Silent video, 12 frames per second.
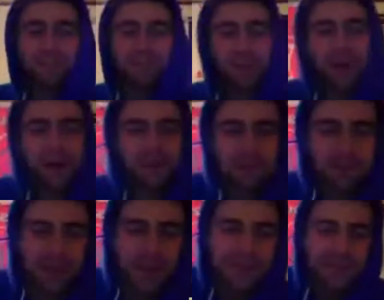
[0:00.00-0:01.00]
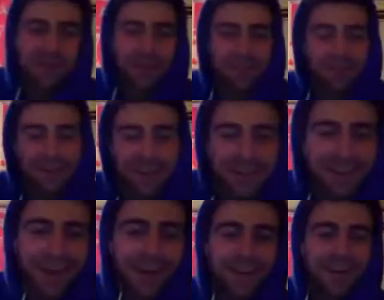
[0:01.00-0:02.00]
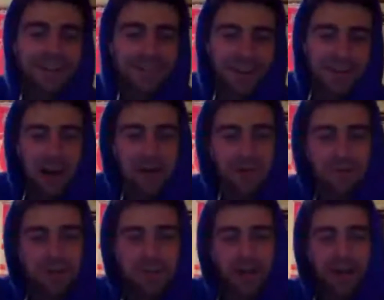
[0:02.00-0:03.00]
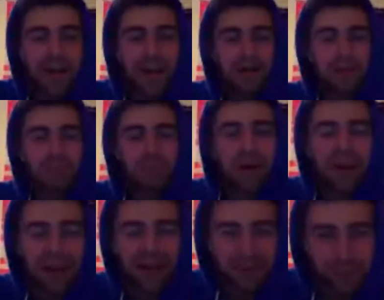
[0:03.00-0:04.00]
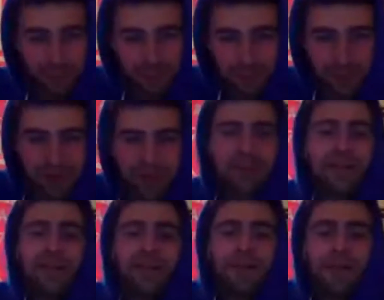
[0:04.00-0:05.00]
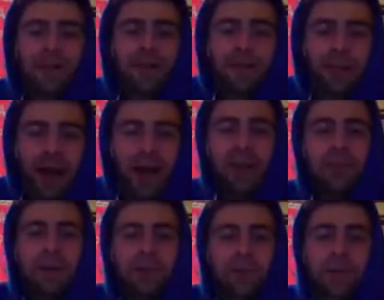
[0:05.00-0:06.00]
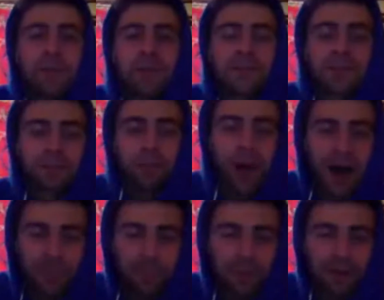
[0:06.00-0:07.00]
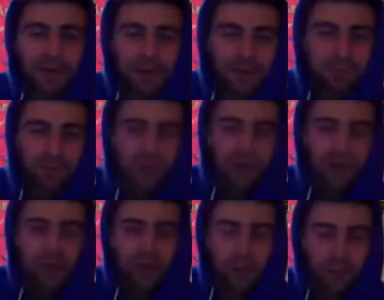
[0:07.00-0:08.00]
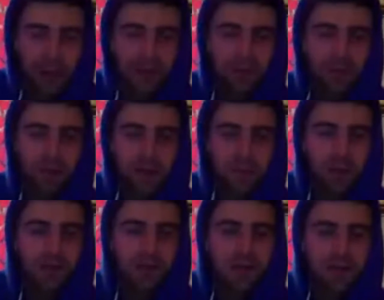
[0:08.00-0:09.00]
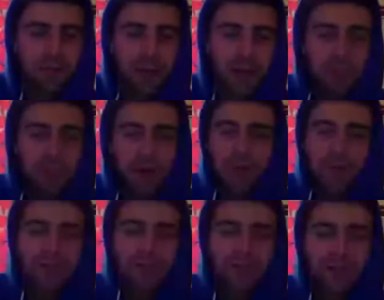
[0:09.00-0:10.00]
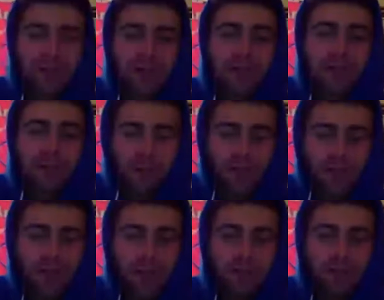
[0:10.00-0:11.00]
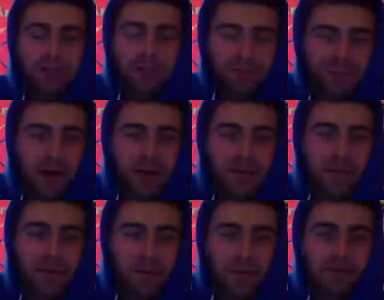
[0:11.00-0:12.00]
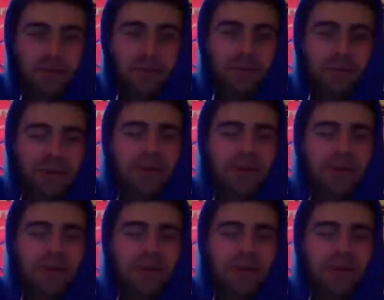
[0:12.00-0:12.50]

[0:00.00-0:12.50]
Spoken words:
Ball for Prez 2020. I can't stand Donald Trump's America. Andrew Ball. Andrew, live from the swamp. You met Vice President Mike Pence briefly. You saw him in person.